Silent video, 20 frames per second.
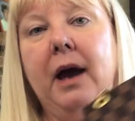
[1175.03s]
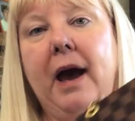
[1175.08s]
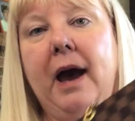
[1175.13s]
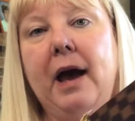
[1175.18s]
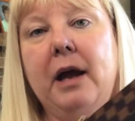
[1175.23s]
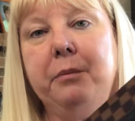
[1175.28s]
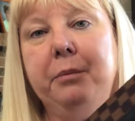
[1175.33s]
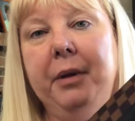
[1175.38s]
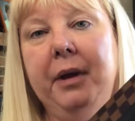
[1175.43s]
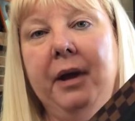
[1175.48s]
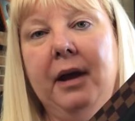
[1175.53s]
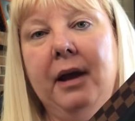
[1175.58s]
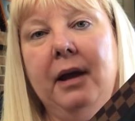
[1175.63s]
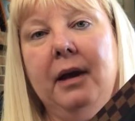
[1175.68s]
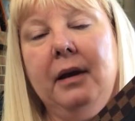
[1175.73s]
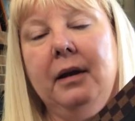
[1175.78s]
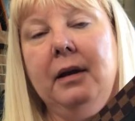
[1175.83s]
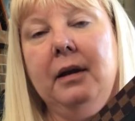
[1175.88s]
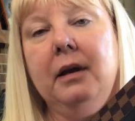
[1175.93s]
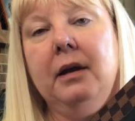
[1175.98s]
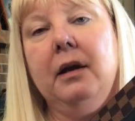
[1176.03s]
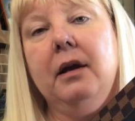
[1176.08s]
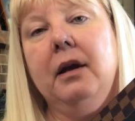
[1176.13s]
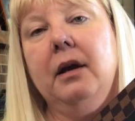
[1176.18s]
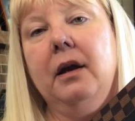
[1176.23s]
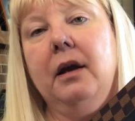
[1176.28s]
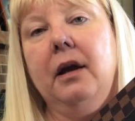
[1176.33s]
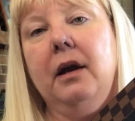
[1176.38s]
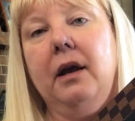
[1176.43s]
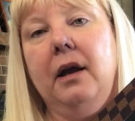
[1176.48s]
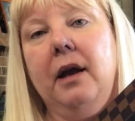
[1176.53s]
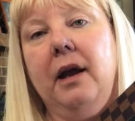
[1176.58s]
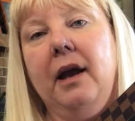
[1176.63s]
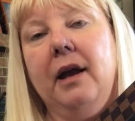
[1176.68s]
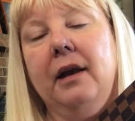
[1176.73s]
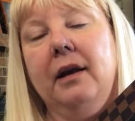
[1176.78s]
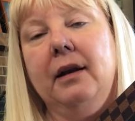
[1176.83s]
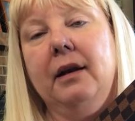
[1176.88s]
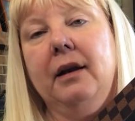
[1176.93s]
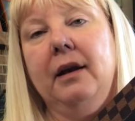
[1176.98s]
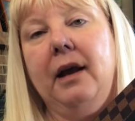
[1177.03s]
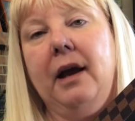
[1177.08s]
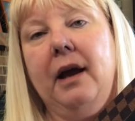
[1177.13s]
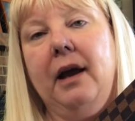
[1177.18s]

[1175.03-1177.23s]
I paid and